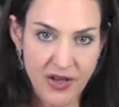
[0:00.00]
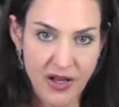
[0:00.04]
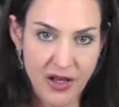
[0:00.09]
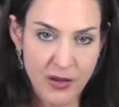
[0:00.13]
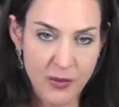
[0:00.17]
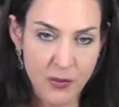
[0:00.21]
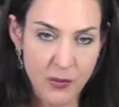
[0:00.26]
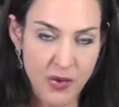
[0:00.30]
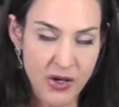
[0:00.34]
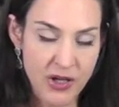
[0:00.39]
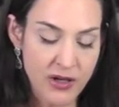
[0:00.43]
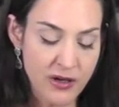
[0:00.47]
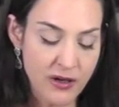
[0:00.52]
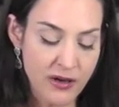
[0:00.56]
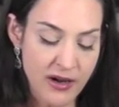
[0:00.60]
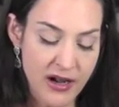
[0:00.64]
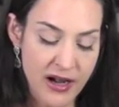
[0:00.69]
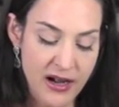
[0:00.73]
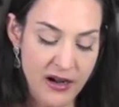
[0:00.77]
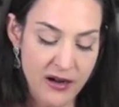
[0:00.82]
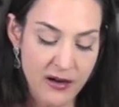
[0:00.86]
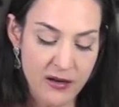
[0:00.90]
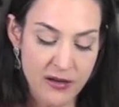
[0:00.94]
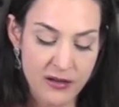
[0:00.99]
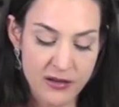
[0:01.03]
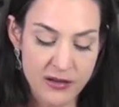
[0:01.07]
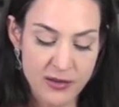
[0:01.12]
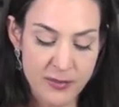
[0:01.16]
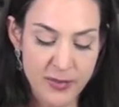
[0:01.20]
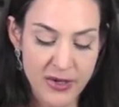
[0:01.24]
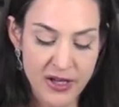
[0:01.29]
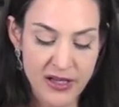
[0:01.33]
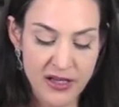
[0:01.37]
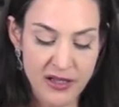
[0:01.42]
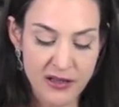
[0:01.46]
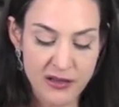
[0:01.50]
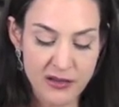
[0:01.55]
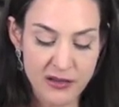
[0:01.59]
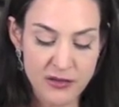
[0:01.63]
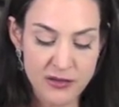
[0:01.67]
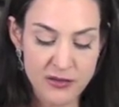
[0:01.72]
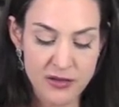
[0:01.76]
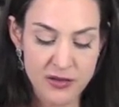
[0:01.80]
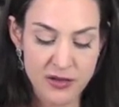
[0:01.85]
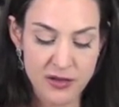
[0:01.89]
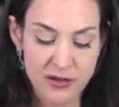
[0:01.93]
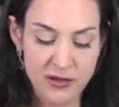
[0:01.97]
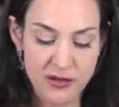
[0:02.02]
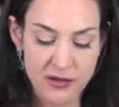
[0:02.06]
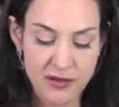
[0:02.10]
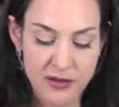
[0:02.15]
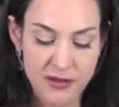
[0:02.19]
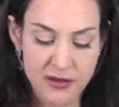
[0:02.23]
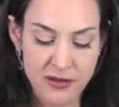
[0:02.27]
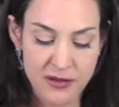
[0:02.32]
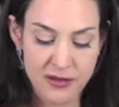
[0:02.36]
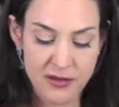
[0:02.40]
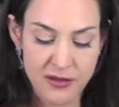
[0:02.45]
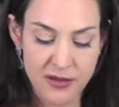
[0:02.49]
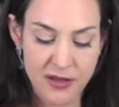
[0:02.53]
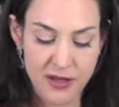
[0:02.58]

And what are errors but illusions